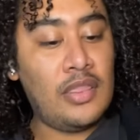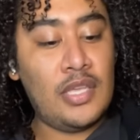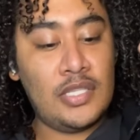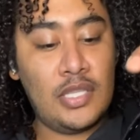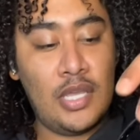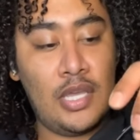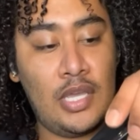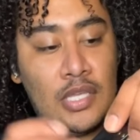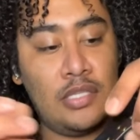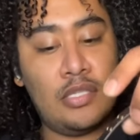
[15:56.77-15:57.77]
this
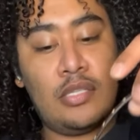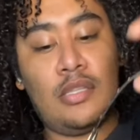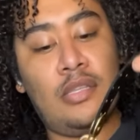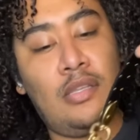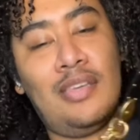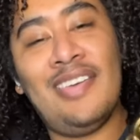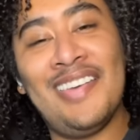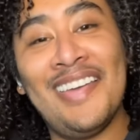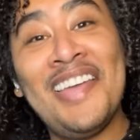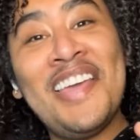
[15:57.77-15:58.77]
is
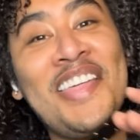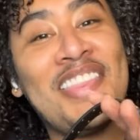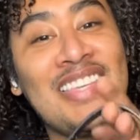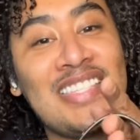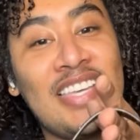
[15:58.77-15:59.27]
this